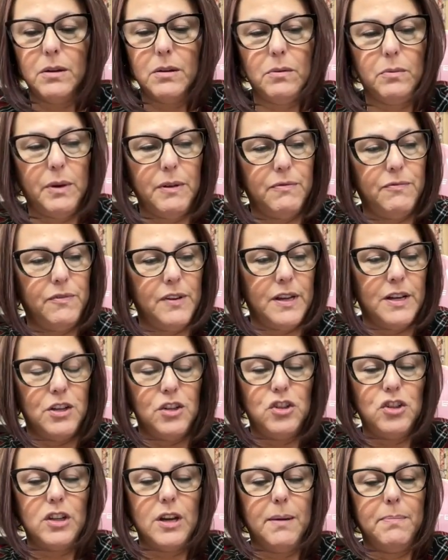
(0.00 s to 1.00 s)
we
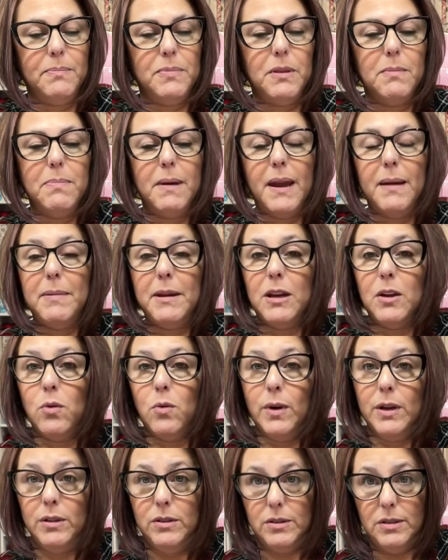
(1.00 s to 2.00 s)
finished up the baby
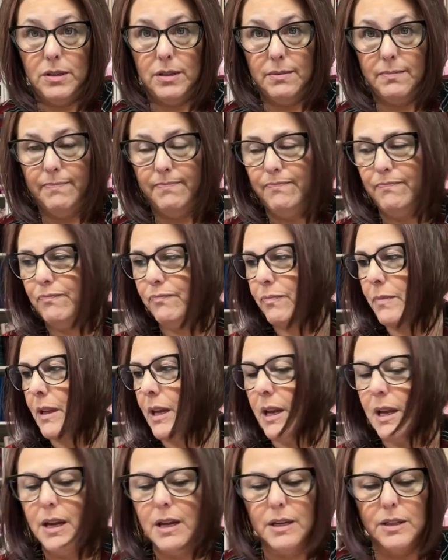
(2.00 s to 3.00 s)
quilt.
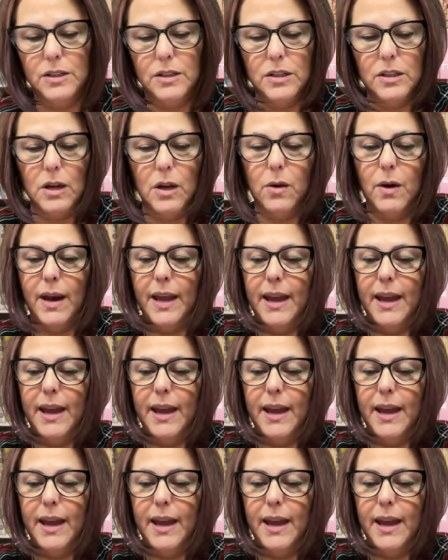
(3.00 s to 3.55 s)
So I